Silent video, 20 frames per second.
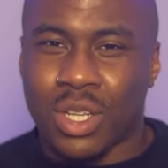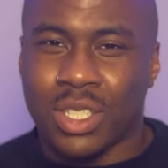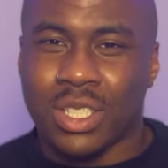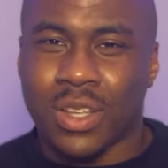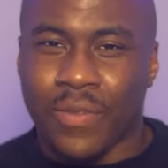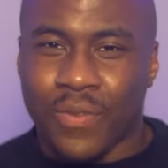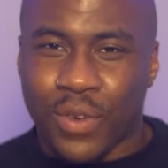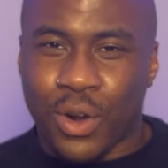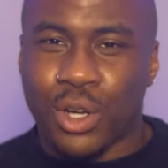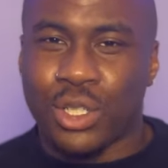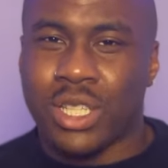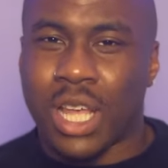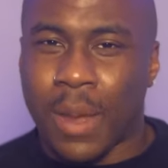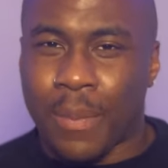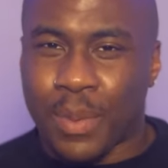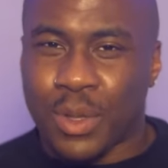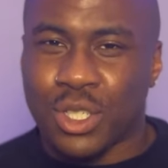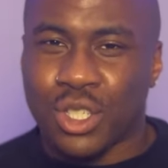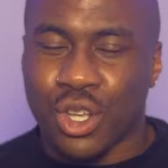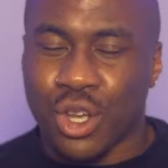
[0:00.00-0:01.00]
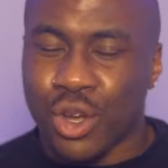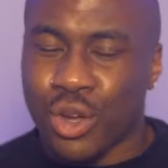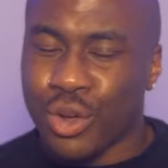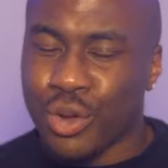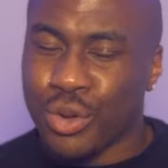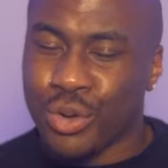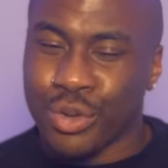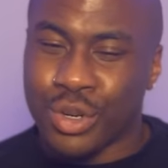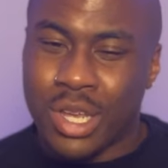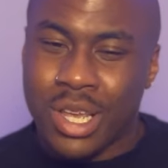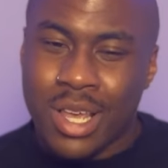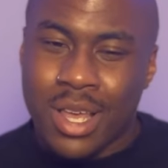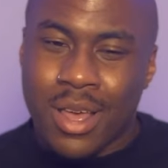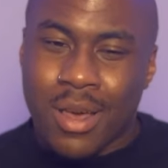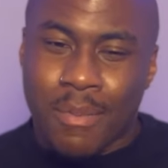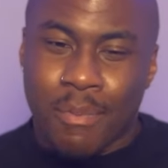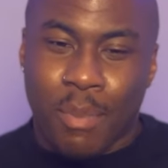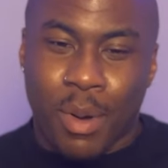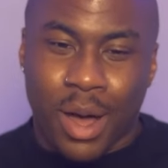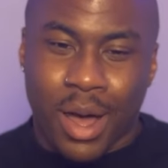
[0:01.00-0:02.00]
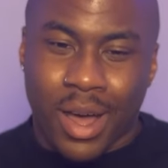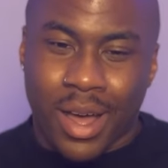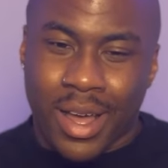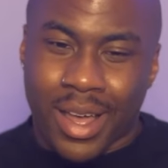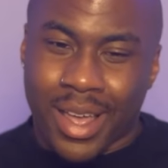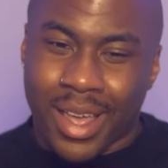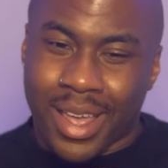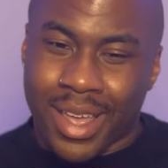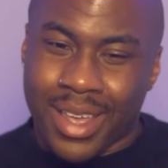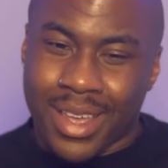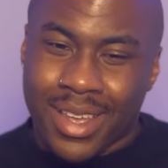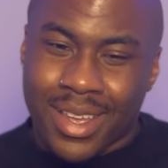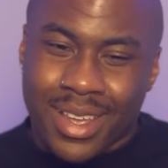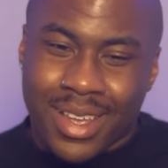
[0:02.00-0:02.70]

It's the first episode, but